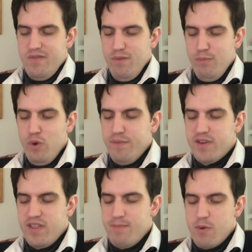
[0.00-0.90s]
removed
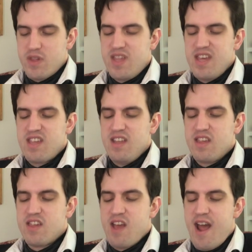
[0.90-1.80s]
to the most distant
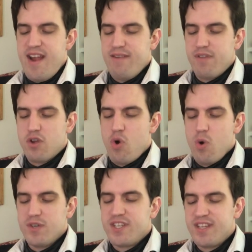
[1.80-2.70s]
side of the
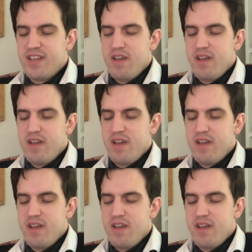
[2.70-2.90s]
court,